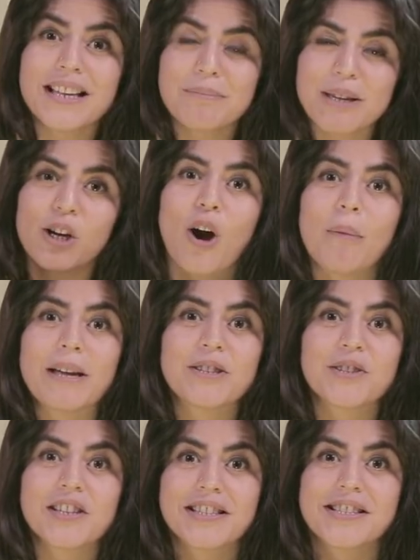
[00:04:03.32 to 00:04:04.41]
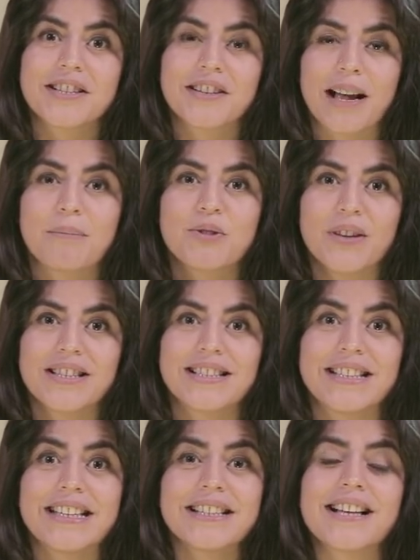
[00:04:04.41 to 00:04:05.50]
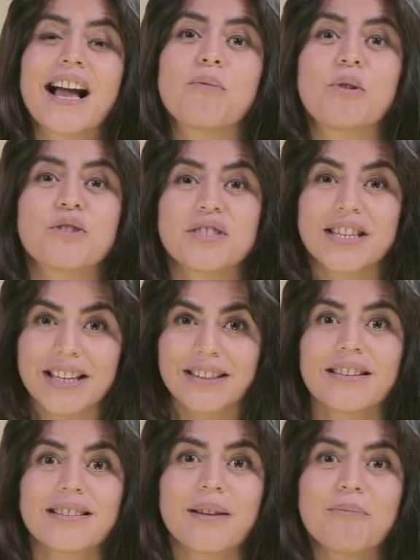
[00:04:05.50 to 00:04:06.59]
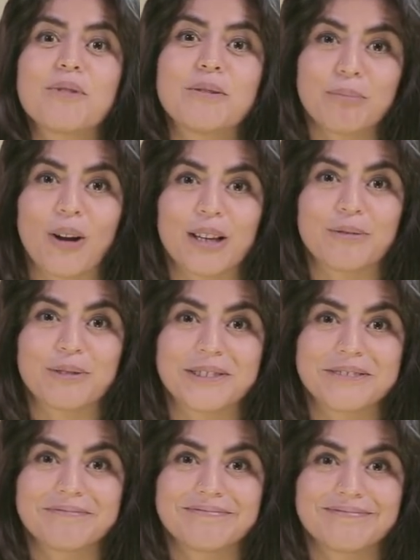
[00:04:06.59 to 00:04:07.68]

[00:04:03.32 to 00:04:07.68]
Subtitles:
send me a comment on Instagram so I see it. I want to take this up with Bollywood.